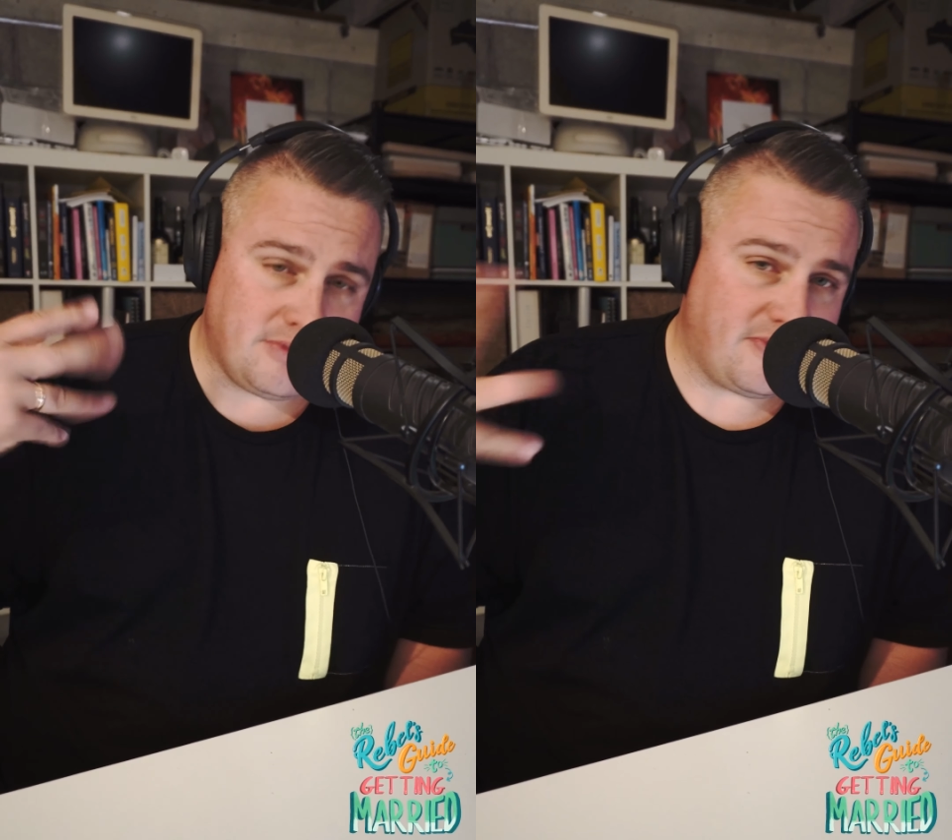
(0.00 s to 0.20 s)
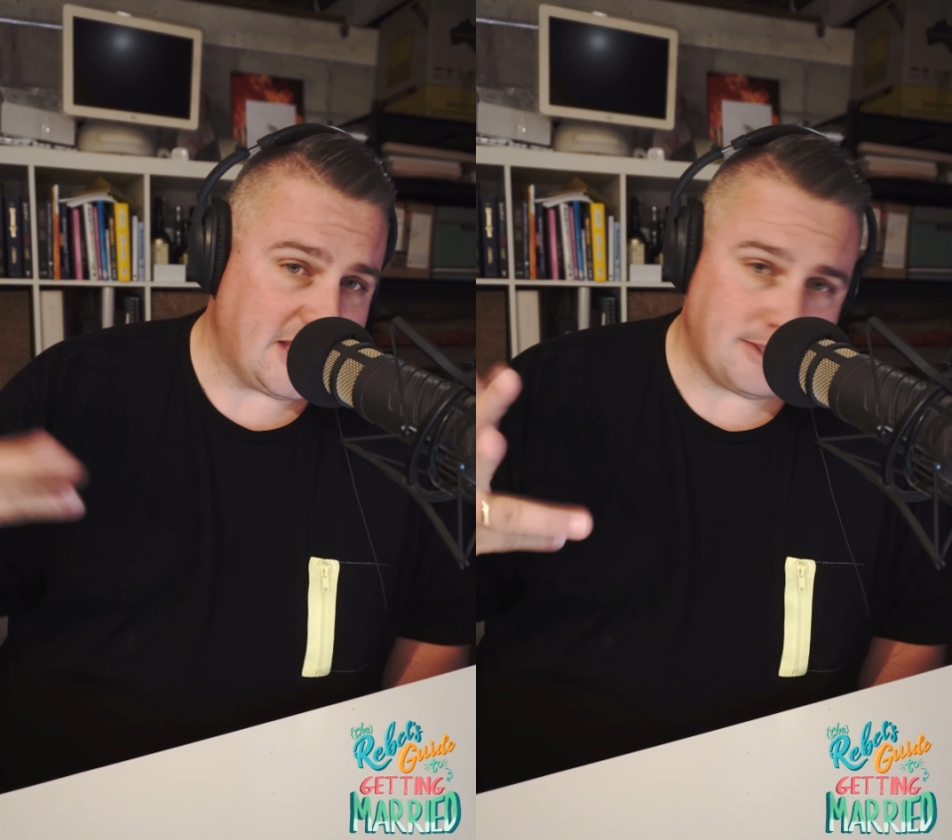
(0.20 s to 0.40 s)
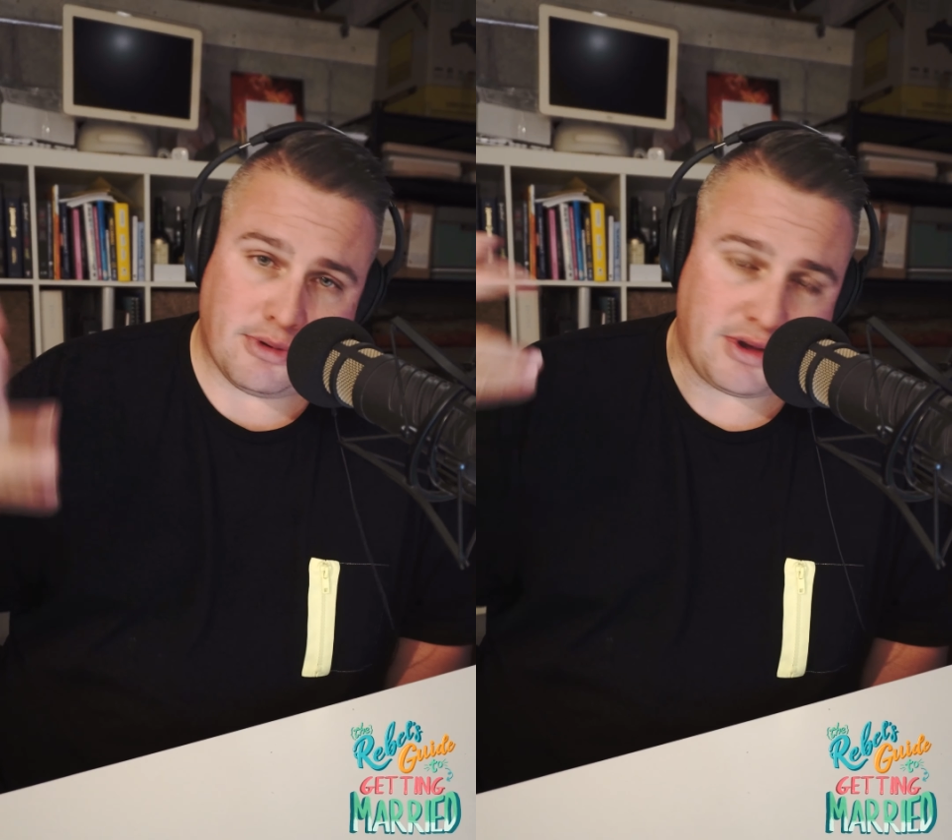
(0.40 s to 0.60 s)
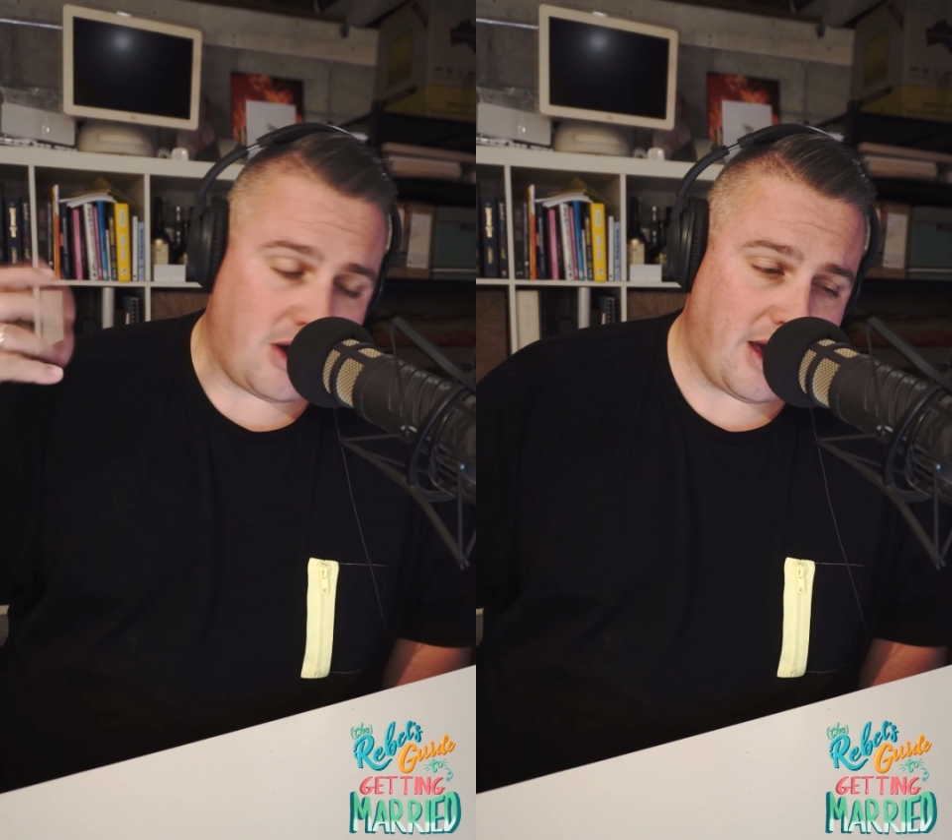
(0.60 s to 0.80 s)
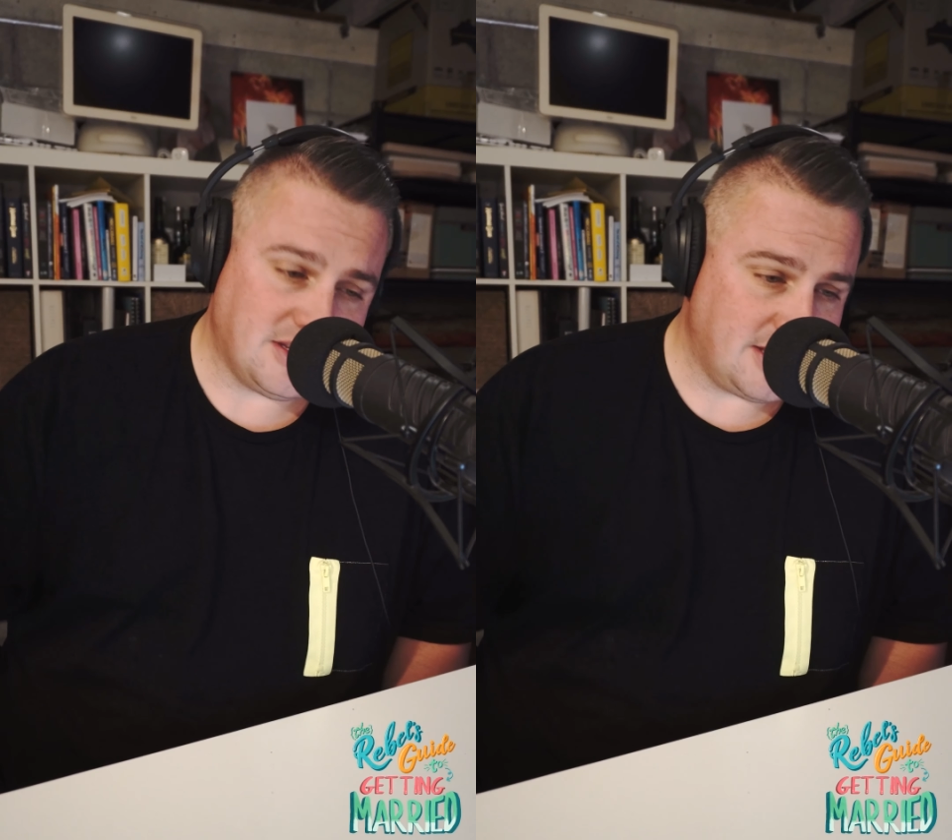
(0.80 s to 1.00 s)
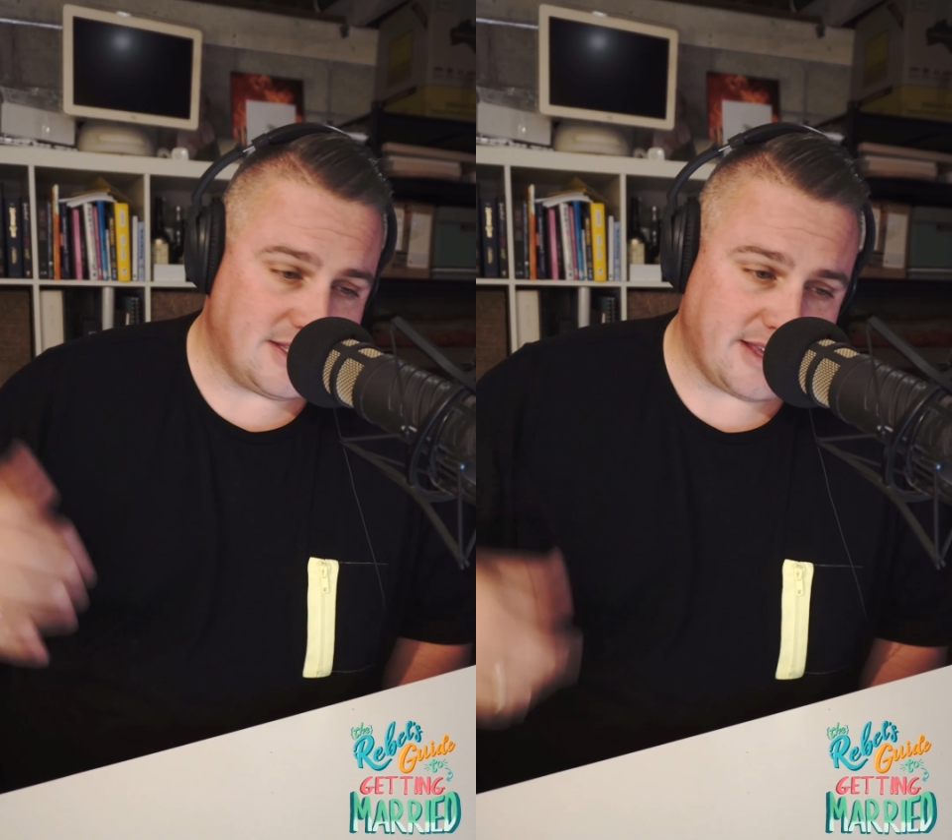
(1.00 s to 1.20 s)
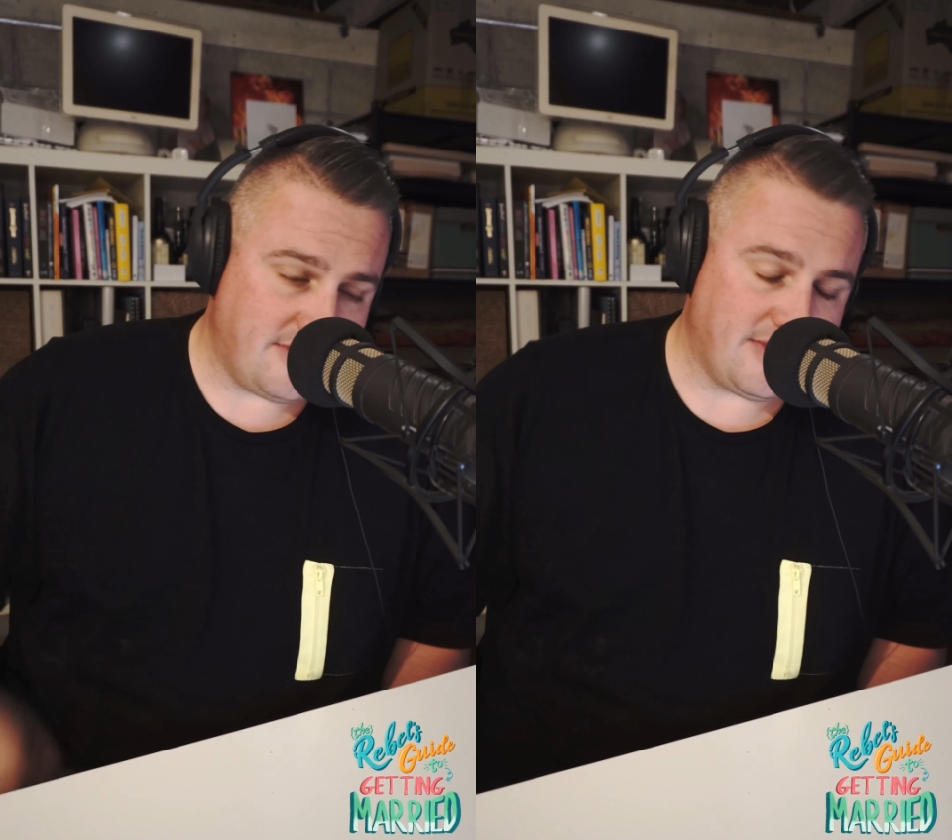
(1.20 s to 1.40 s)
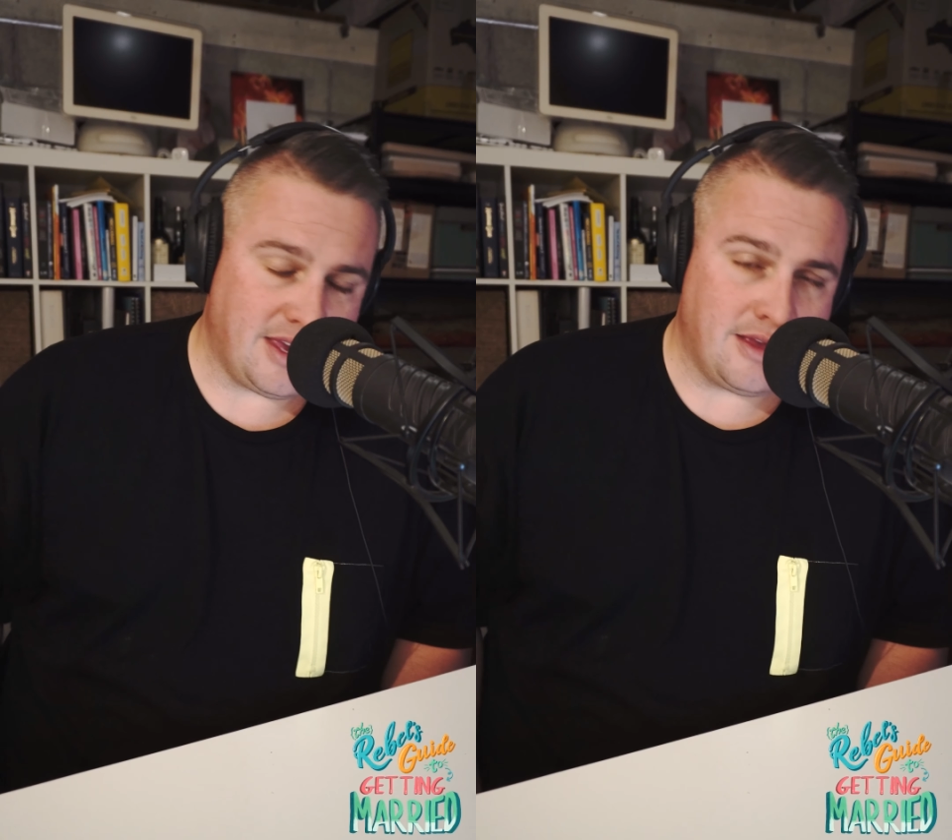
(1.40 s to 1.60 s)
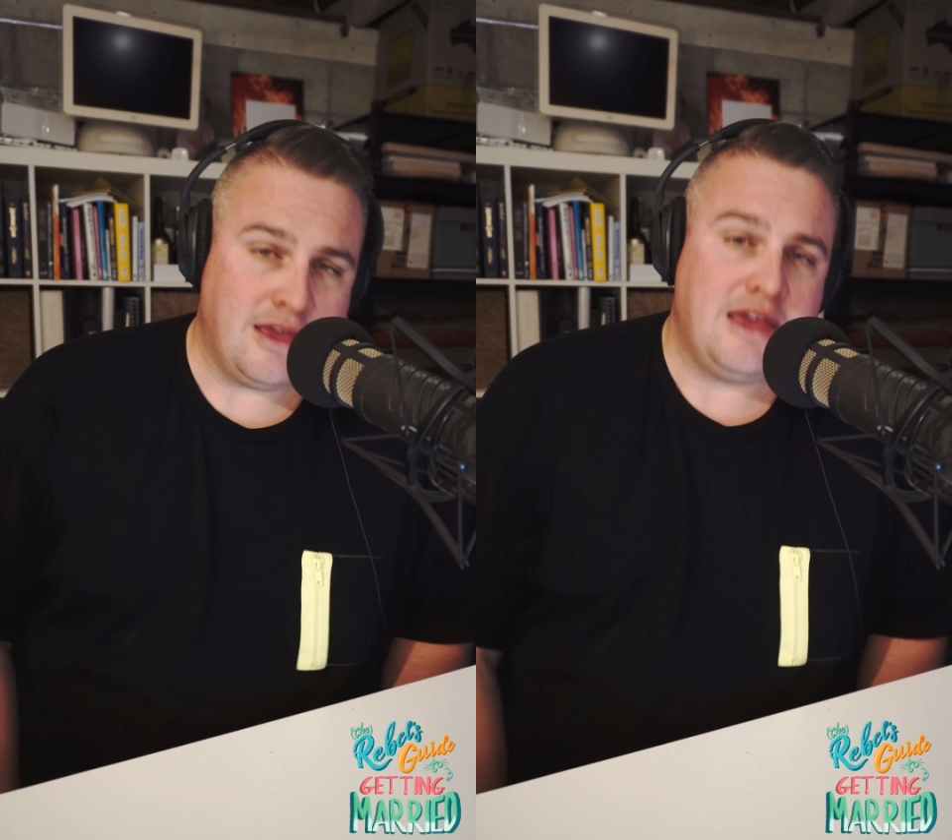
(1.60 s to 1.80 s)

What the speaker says: Facebook, IGTV.